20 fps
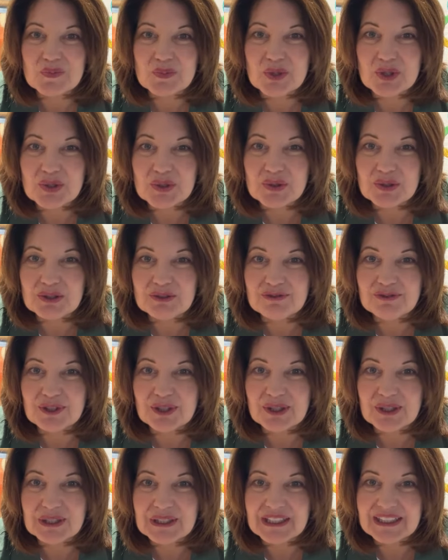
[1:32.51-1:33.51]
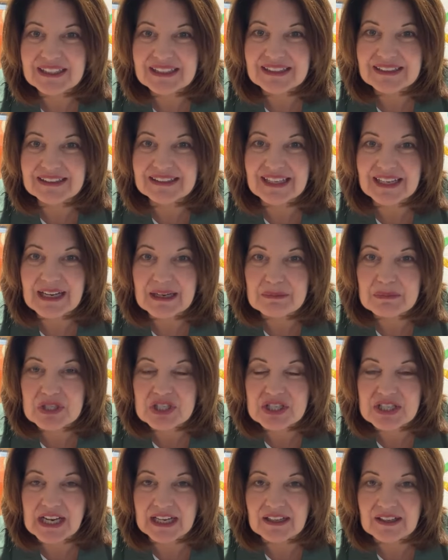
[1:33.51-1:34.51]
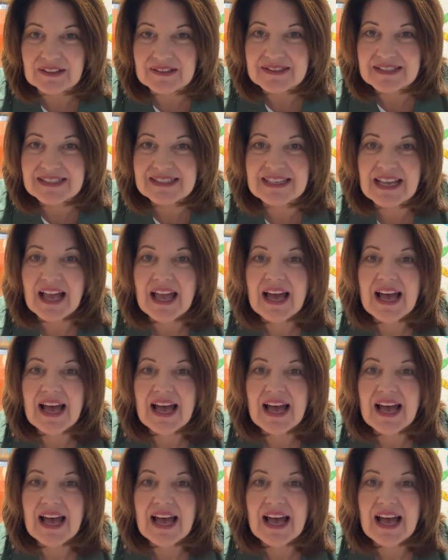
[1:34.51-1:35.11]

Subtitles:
beautiful clamshells